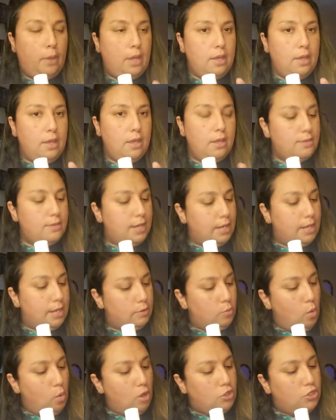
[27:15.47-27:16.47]
said he was
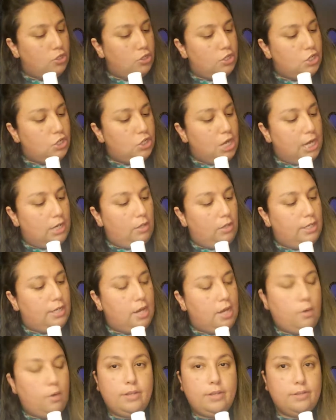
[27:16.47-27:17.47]
watching the channel and
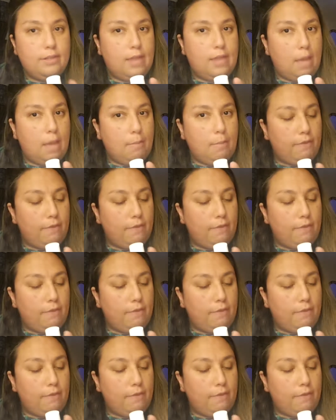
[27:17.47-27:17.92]
noticed that my